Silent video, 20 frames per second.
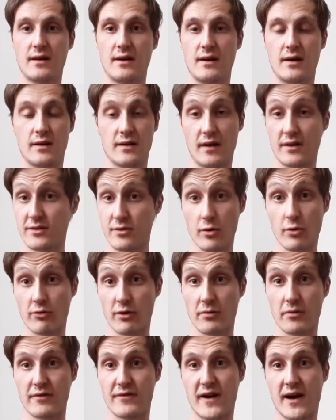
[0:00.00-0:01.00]
And I do
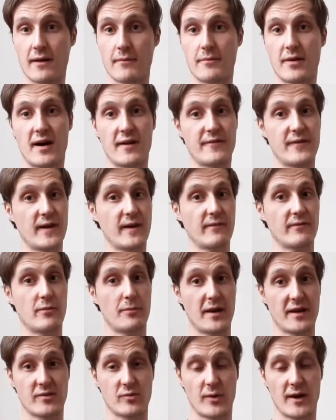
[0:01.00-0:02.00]
agree with that, but I think the
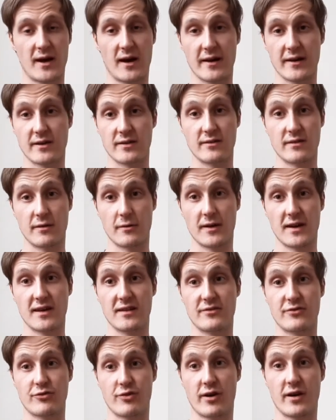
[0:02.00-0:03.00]
best way I can do it
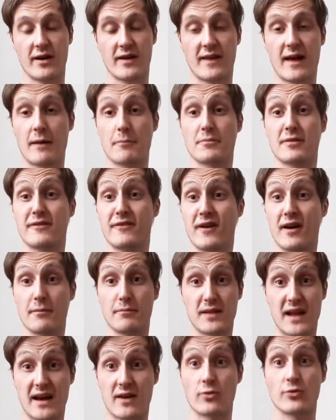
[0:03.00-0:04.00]
is try and amplify
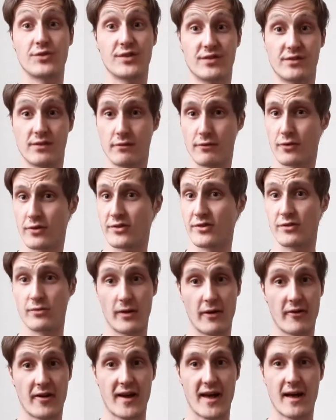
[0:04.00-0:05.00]
black autistic voices
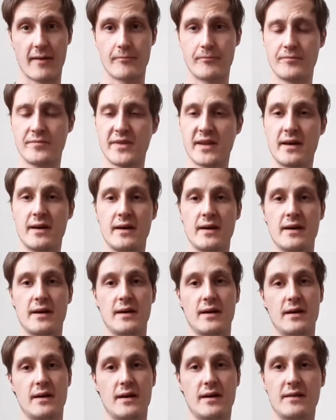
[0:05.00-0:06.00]
where I can.
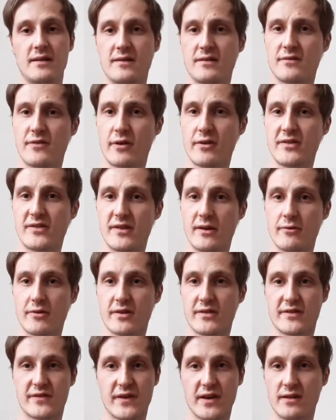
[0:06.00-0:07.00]
And it's a very
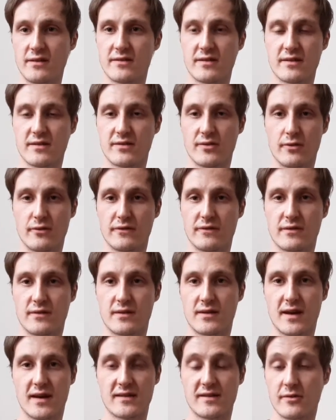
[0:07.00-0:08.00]
serious thing to sort of
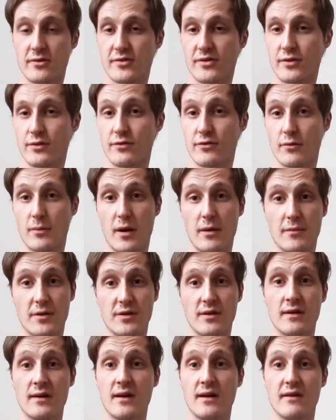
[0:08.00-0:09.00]
get serious on you for a moment.